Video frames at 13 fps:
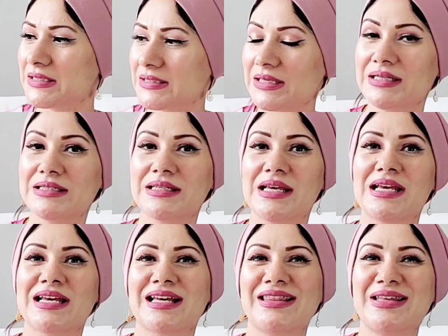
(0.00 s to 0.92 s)
I said,
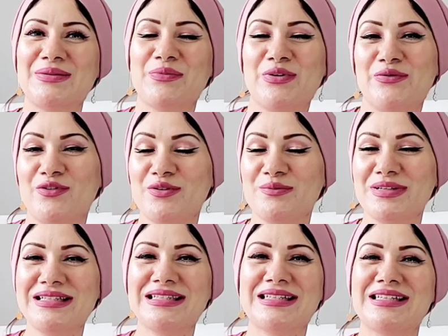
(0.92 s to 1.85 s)
the
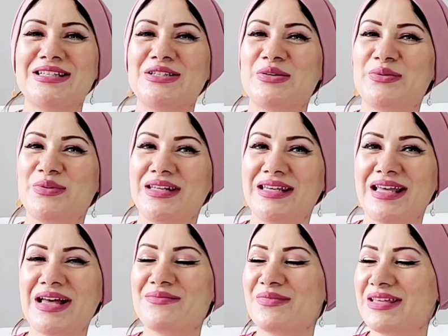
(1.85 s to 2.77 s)
performance is
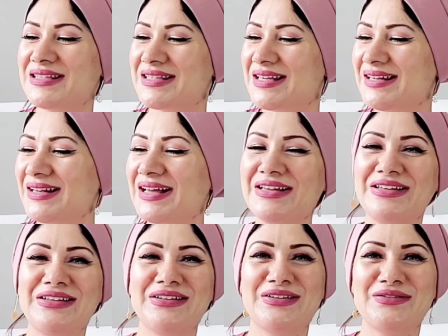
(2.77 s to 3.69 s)
truly amazing.
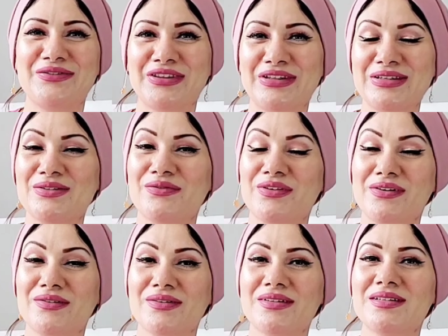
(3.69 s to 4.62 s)
I love this
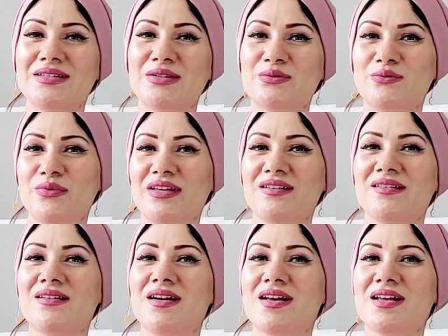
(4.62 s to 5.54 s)
fragrance to
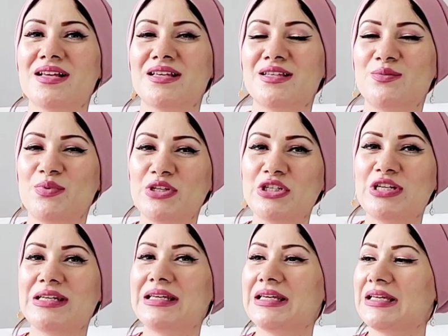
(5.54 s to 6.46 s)
wear
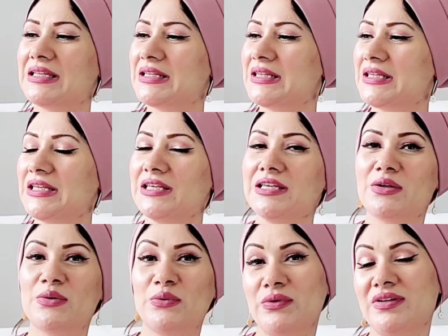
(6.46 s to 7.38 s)
especially in the
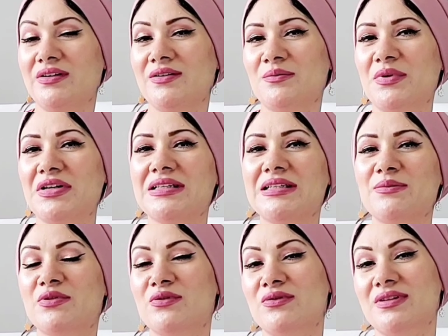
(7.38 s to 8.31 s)
cooler months
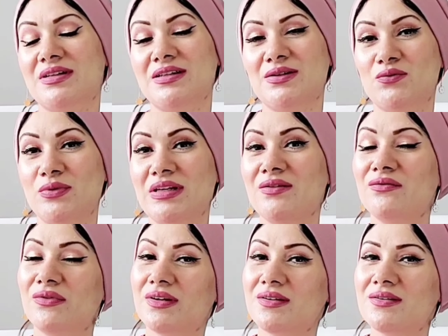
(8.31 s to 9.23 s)
because it's really
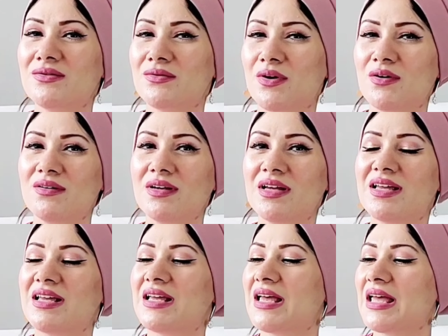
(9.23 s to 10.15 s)
very strong,
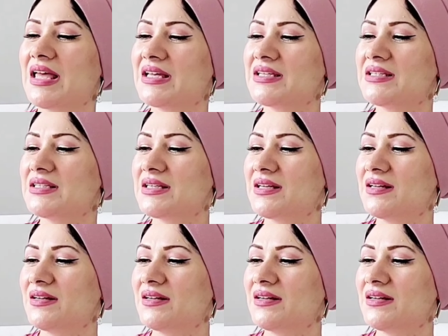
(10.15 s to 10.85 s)
and